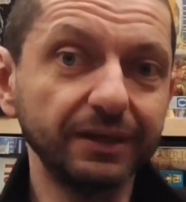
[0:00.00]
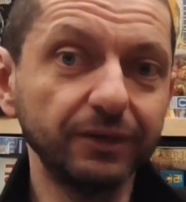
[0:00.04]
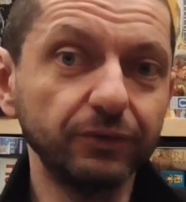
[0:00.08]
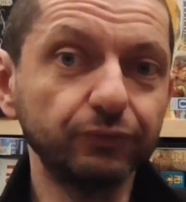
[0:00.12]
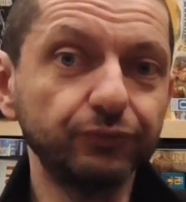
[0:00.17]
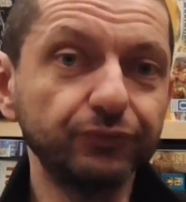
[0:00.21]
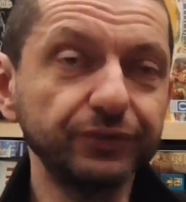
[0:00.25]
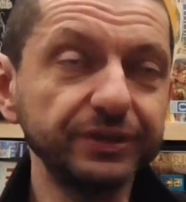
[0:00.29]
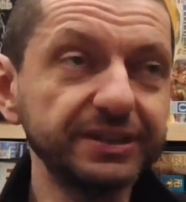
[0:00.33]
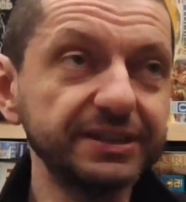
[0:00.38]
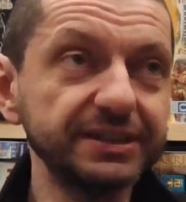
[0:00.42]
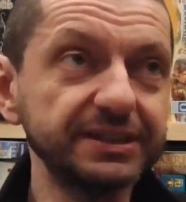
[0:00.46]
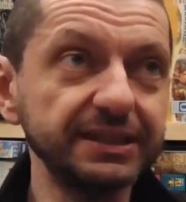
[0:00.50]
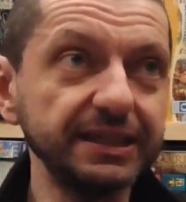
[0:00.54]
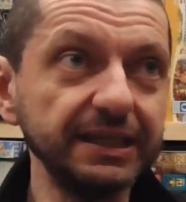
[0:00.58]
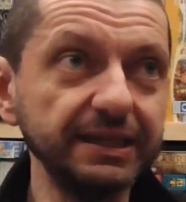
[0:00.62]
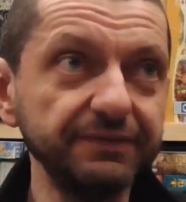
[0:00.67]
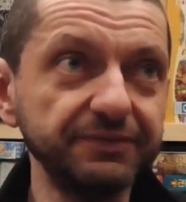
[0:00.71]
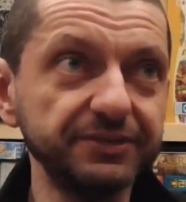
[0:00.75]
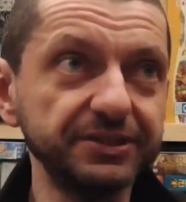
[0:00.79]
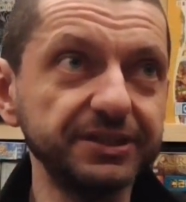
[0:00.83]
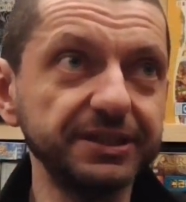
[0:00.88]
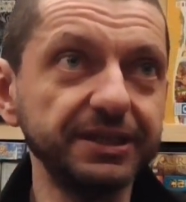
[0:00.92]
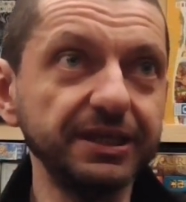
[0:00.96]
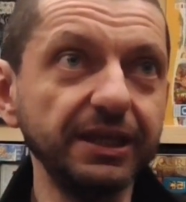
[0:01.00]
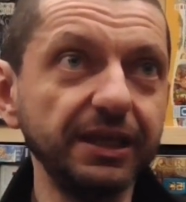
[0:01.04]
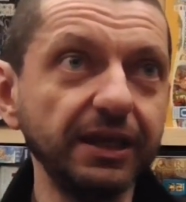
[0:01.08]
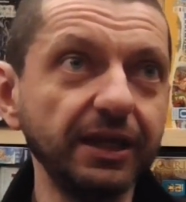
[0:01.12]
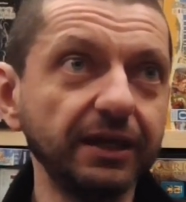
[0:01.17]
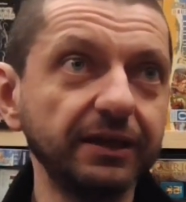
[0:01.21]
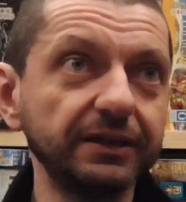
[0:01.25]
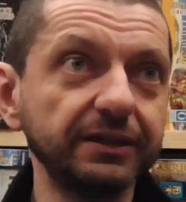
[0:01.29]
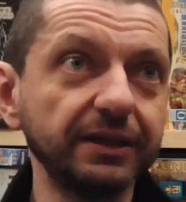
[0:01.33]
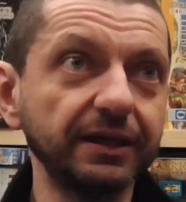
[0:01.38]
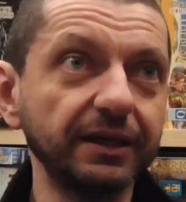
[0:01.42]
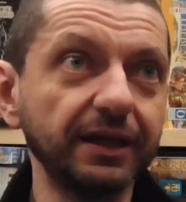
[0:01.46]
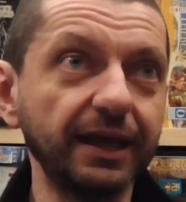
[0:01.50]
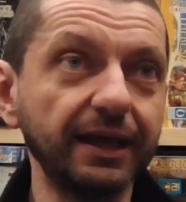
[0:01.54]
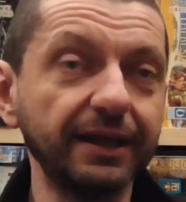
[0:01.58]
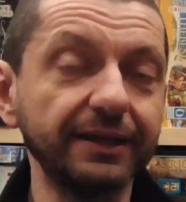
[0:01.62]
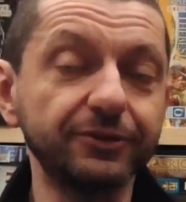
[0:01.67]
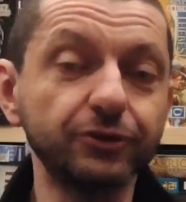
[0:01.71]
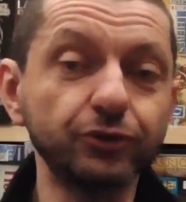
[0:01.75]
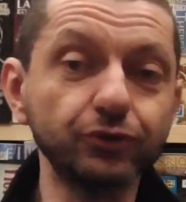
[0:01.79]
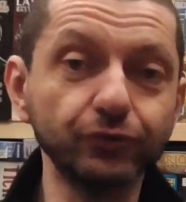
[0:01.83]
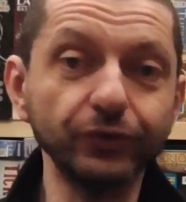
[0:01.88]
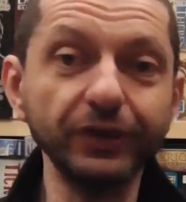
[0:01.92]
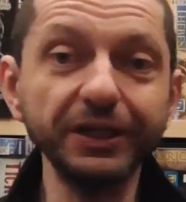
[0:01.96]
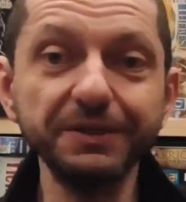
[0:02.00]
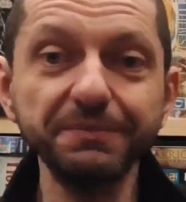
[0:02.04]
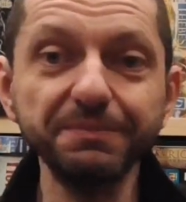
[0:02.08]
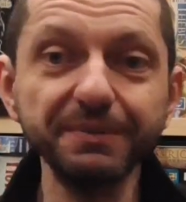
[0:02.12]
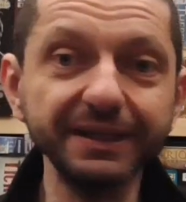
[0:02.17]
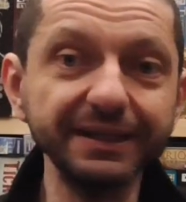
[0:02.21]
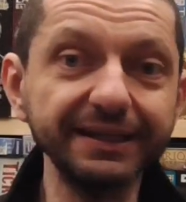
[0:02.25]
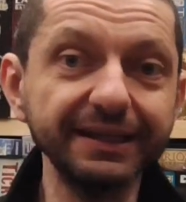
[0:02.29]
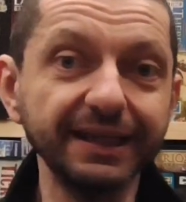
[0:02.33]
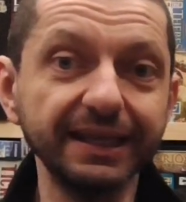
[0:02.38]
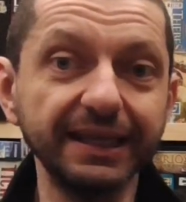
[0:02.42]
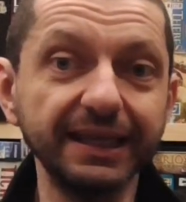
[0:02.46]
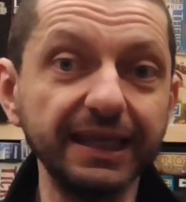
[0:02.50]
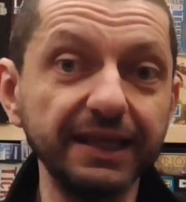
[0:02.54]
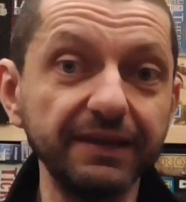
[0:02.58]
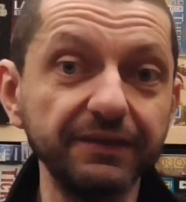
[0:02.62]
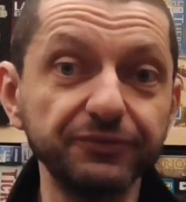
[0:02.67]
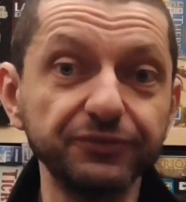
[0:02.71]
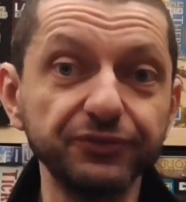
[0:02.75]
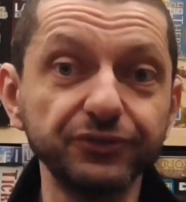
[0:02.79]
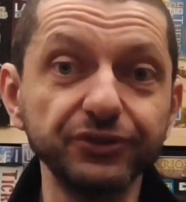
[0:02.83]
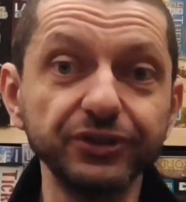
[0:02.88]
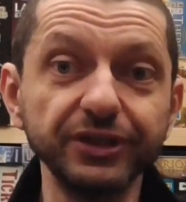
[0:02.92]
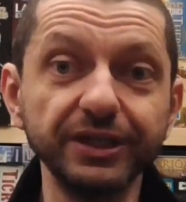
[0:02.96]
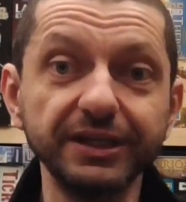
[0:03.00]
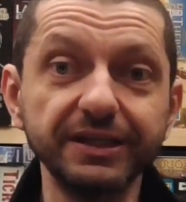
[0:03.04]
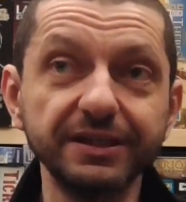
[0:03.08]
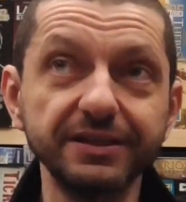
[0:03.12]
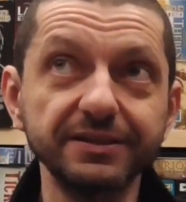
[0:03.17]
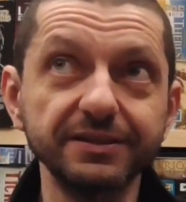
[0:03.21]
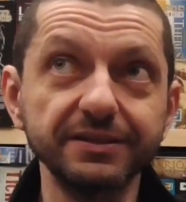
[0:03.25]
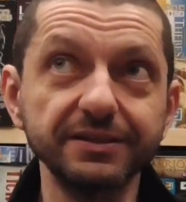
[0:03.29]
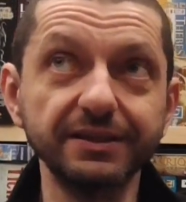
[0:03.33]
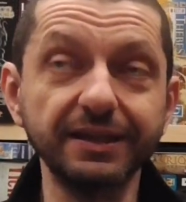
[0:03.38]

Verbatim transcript: receives here a treatment that gives it,